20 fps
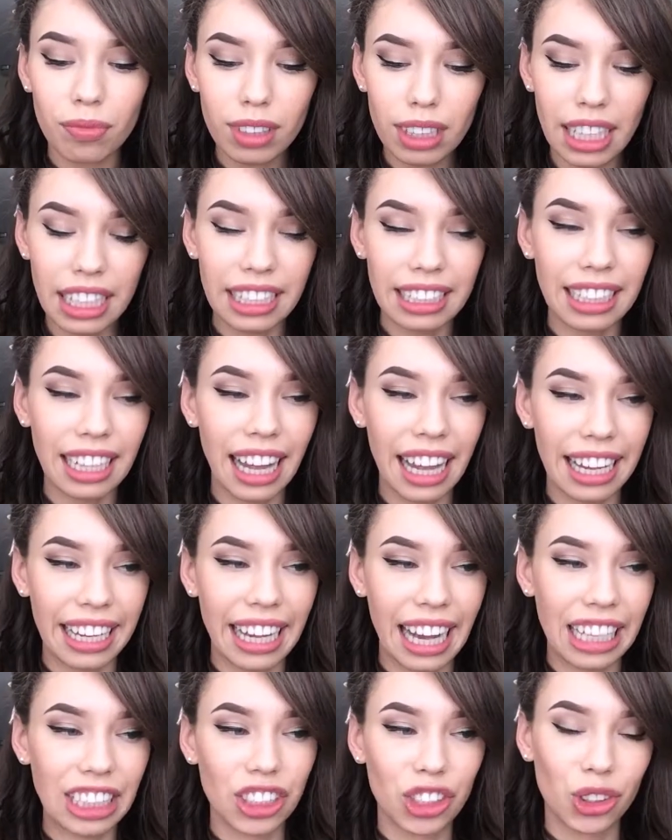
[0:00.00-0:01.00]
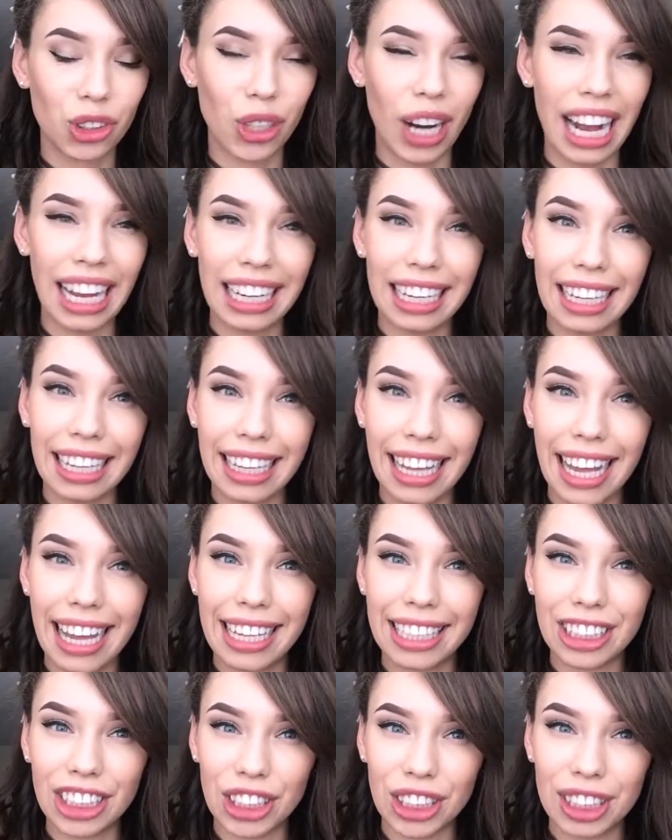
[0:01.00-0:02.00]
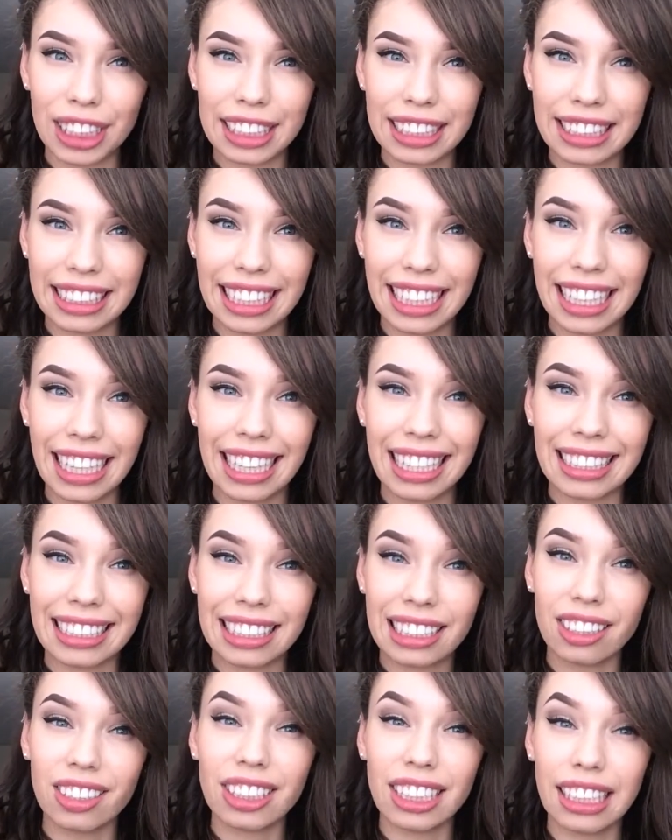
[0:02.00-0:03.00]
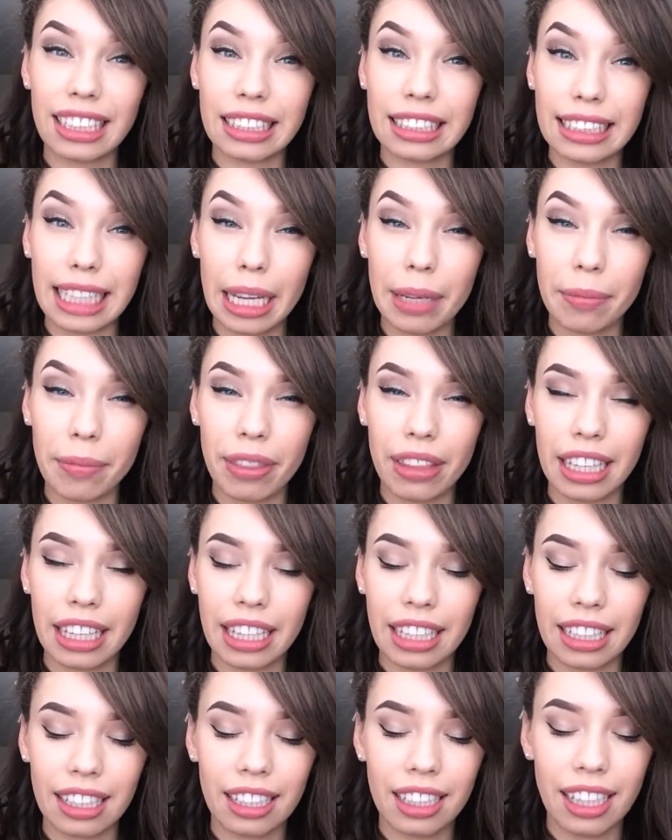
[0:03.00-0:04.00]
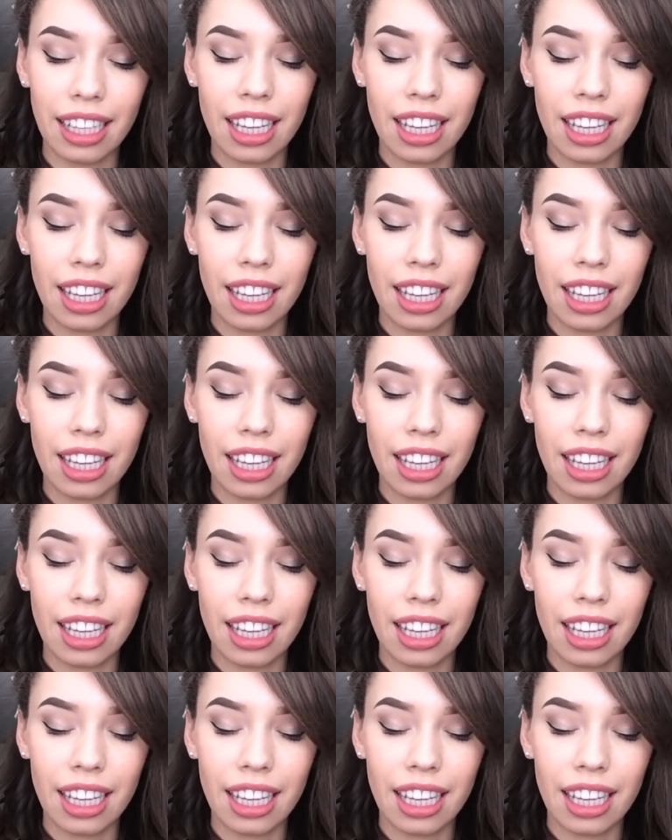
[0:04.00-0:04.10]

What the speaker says: and I tried it again just to see, and it still did the same thing.